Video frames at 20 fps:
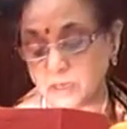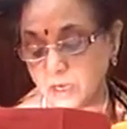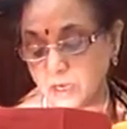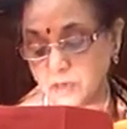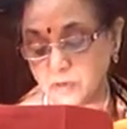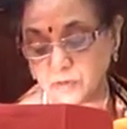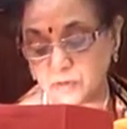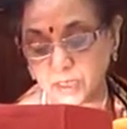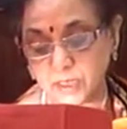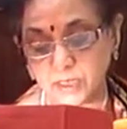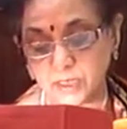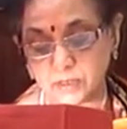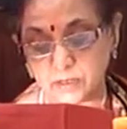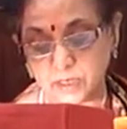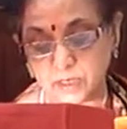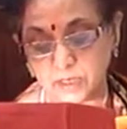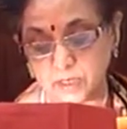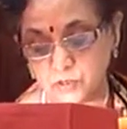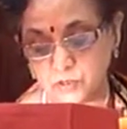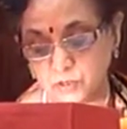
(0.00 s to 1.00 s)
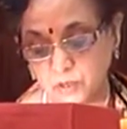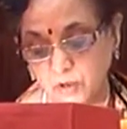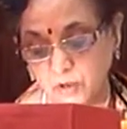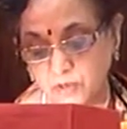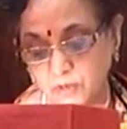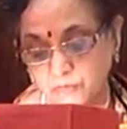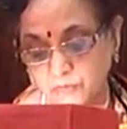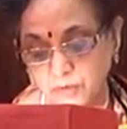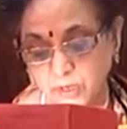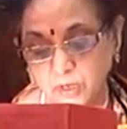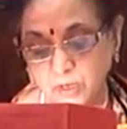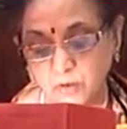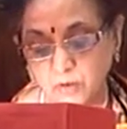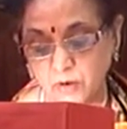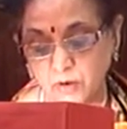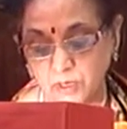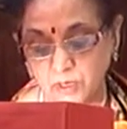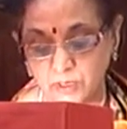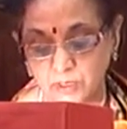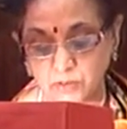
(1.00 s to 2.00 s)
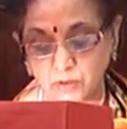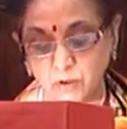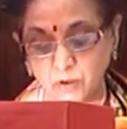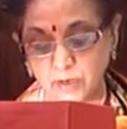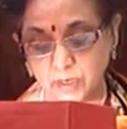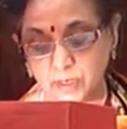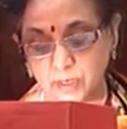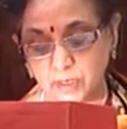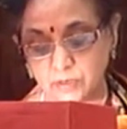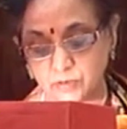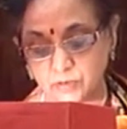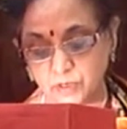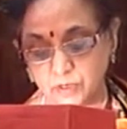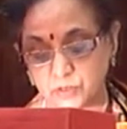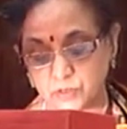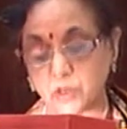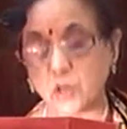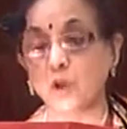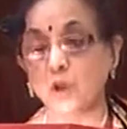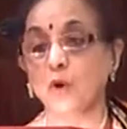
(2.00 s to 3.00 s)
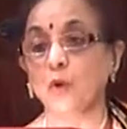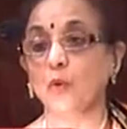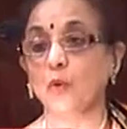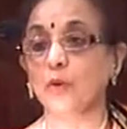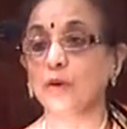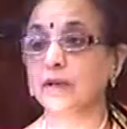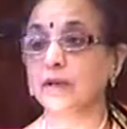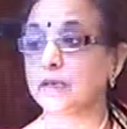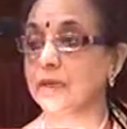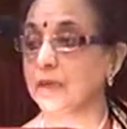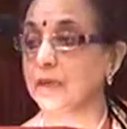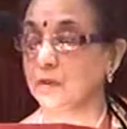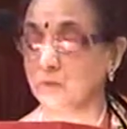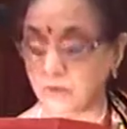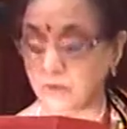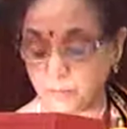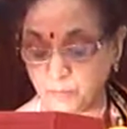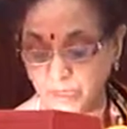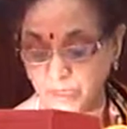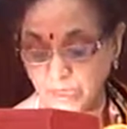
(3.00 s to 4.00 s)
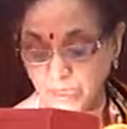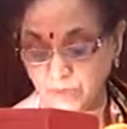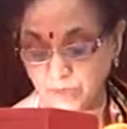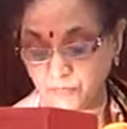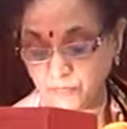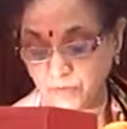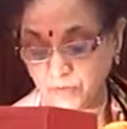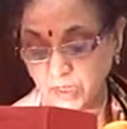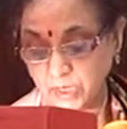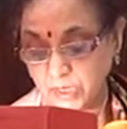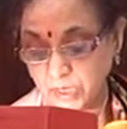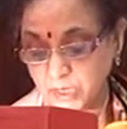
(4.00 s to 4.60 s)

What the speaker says: Country is a geographical or historical trust or a lingual belief.